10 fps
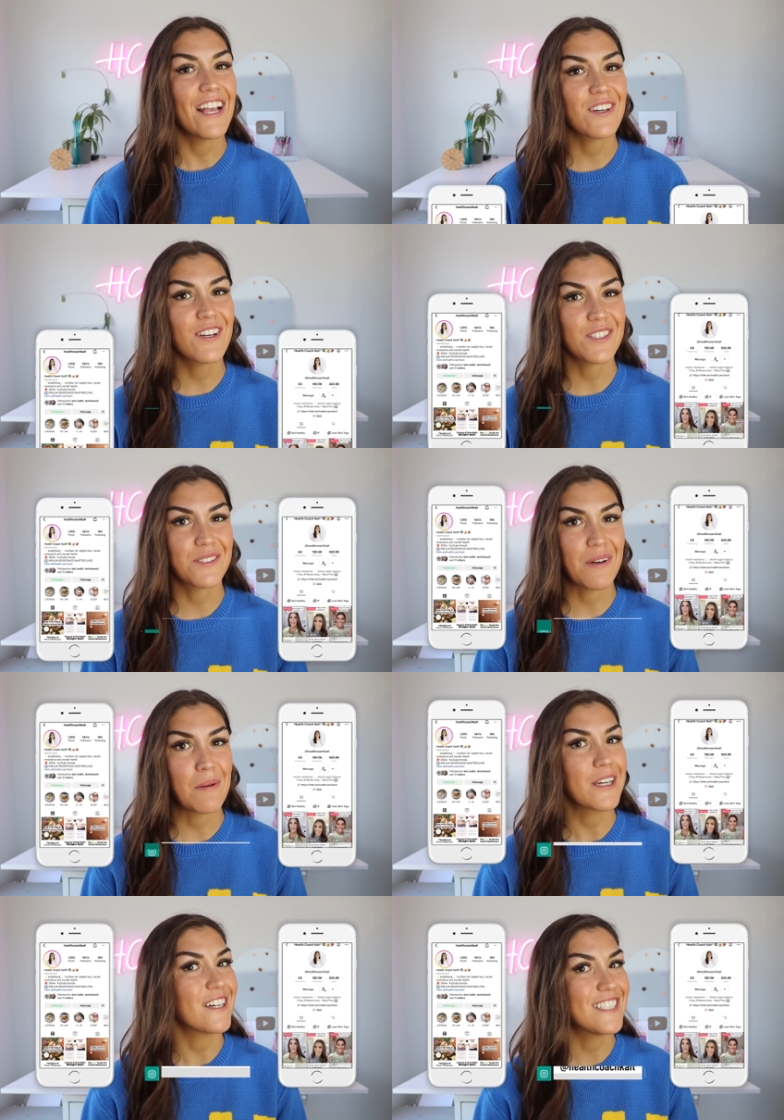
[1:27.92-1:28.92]
And you can also
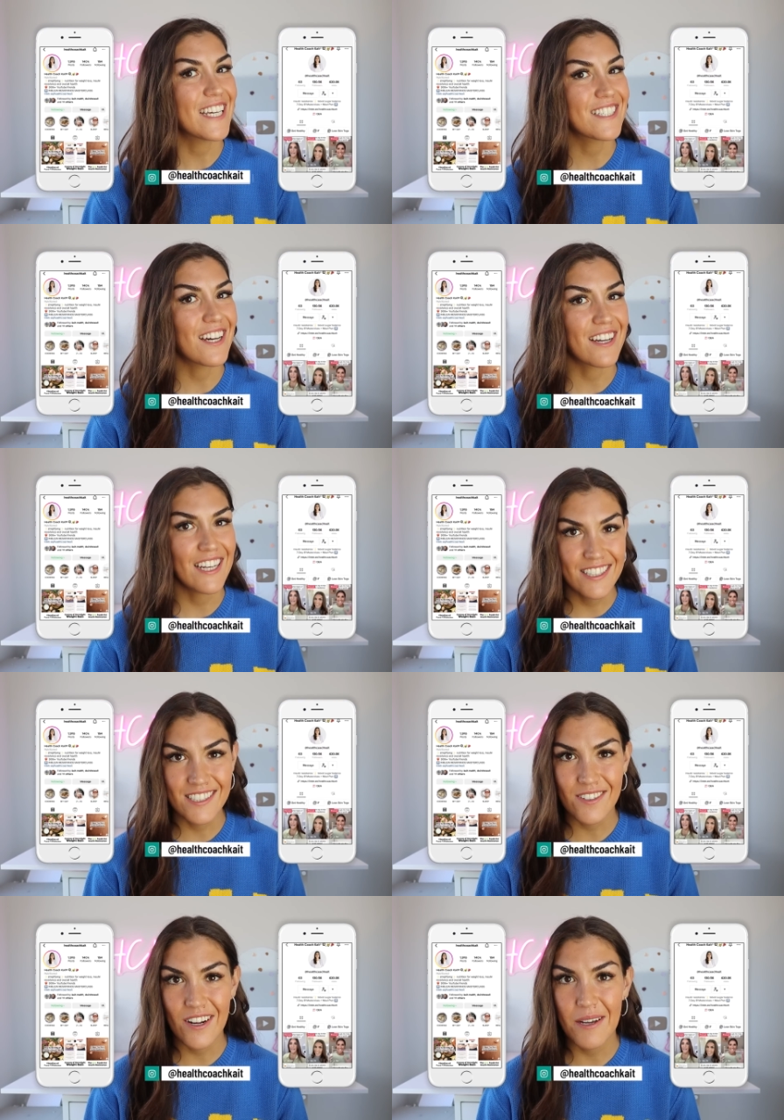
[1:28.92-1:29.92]
find me on TikTok and
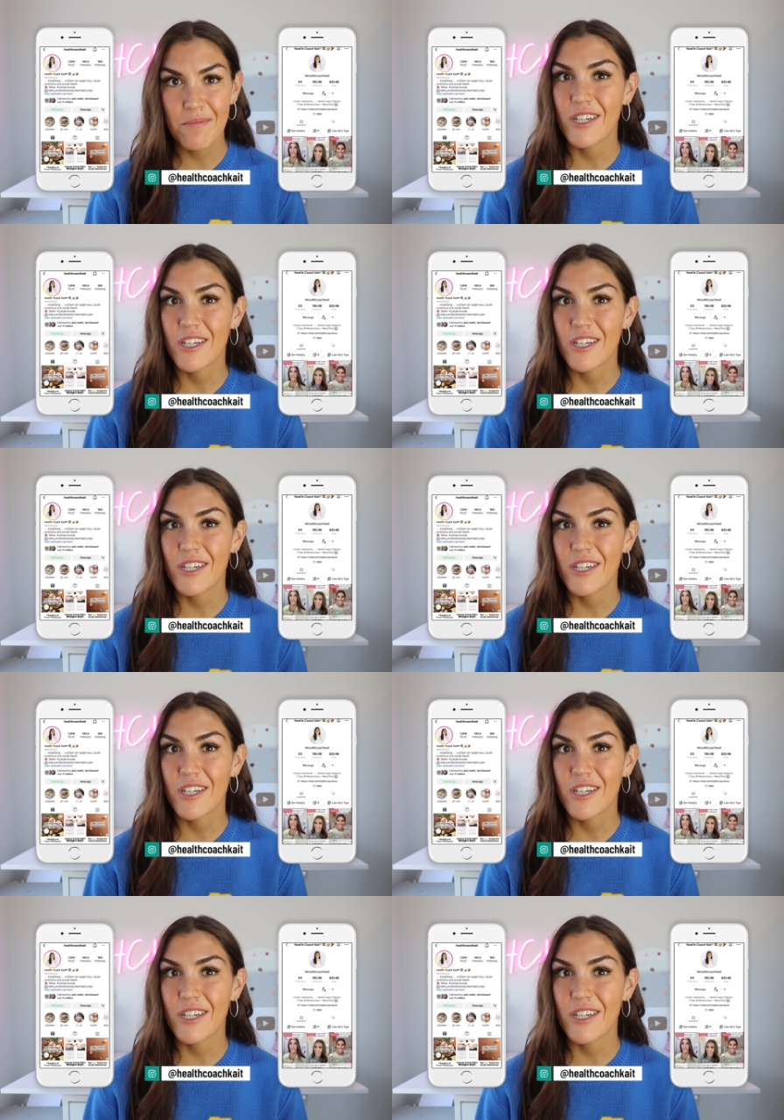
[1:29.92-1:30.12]
Instagram